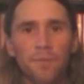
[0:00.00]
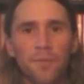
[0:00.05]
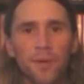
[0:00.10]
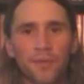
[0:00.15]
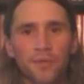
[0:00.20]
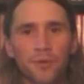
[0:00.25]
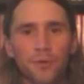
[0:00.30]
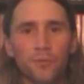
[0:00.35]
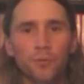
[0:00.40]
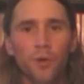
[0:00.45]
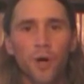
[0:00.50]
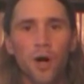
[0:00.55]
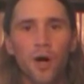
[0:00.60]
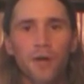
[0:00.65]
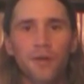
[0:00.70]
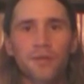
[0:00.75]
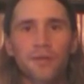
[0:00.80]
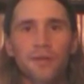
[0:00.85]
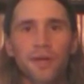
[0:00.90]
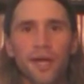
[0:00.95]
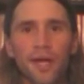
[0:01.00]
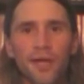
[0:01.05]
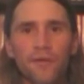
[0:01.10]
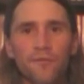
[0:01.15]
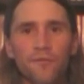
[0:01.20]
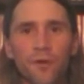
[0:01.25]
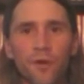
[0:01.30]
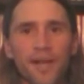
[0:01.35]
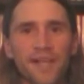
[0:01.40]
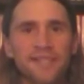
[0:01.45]
but the wrong
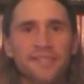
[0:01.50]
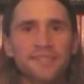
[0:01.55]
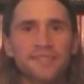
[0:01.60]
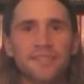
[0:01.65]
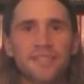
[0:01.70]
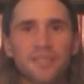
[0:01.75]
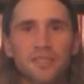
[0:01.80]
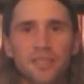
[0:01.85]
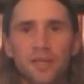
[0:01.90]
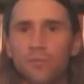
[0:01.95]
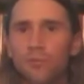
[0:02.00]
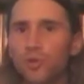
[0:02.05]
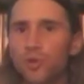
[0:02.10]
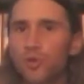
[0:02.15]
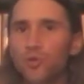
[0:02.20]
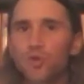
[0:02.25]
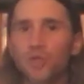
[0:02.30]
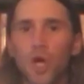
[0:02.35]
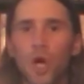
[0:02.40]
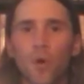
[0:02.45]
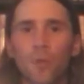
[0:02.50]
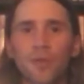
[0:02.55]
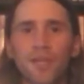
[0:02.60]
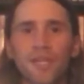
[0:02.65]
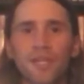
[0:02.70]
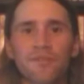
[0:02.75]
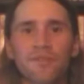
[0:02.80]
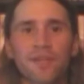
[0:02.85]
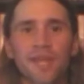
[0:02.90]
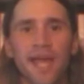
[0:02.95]
game for a system you don't
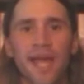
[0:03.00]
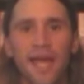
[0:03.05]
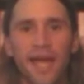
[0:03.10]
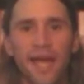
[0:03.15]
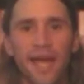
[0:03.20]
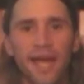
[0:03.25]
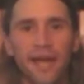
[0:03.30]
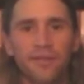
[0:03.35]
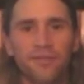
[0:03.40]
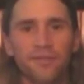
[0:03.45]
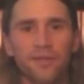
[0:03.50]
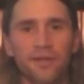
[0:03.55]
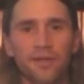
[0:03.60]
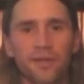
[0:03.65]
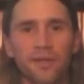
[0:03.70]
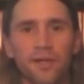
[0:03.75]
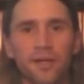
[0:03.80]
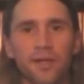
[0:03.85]
even have.